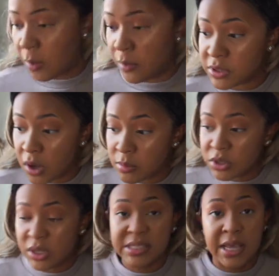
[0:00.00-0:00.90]
So I'm just
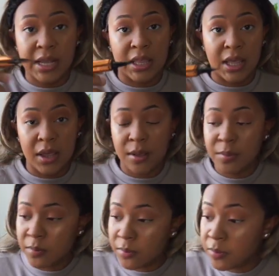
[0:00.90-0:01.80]
going to take that
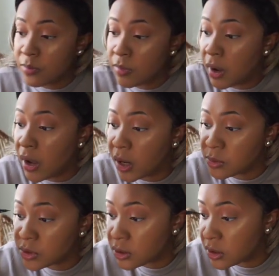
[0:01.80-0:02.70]
and I'm
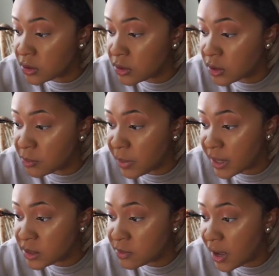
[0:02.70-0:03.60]
just going to literally
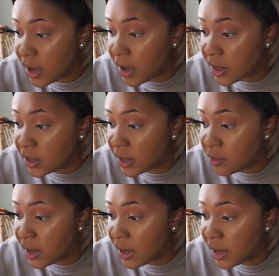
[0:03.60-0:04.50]
base my
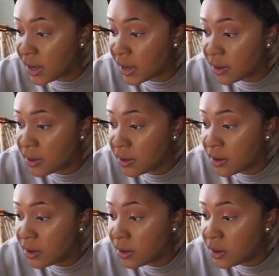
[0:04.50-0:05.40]
eye
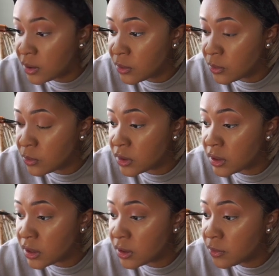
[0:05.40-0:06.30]
with
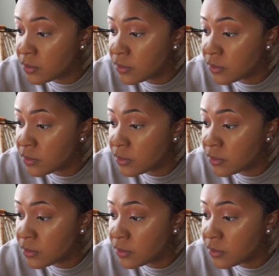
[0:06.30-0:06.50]
it.